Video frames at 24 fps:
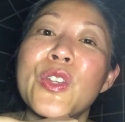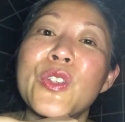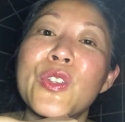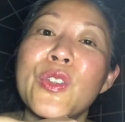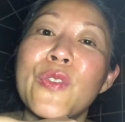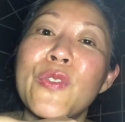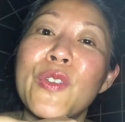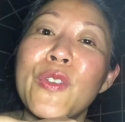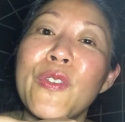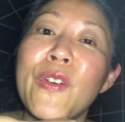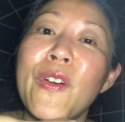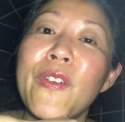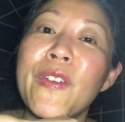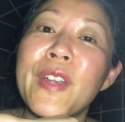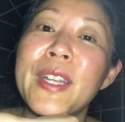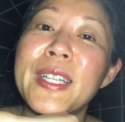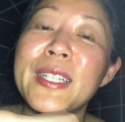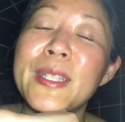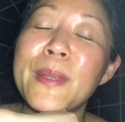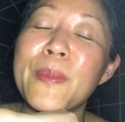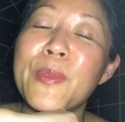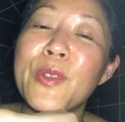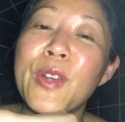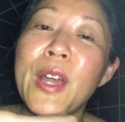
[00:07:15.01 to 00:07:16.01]
So if you've
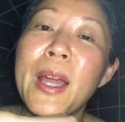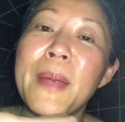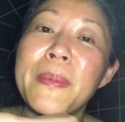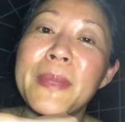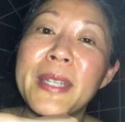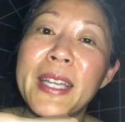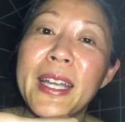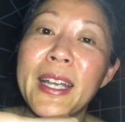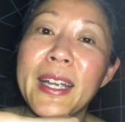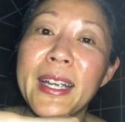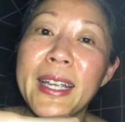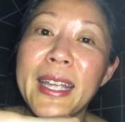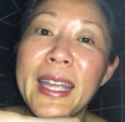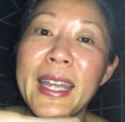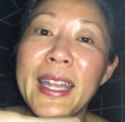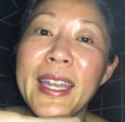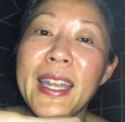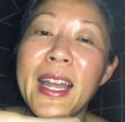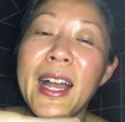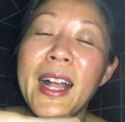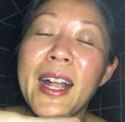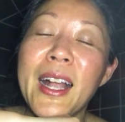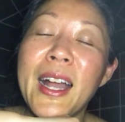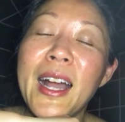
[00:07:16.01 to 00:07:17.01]
already subscribed to
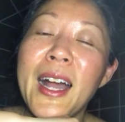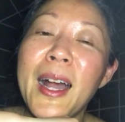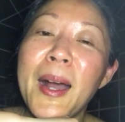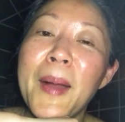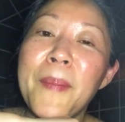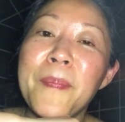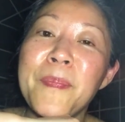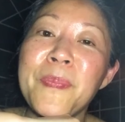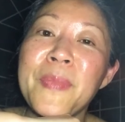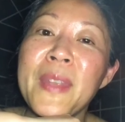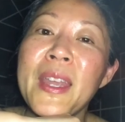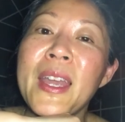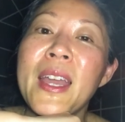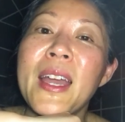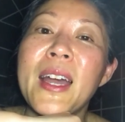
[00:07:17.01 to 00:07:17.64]
KarenKan.com,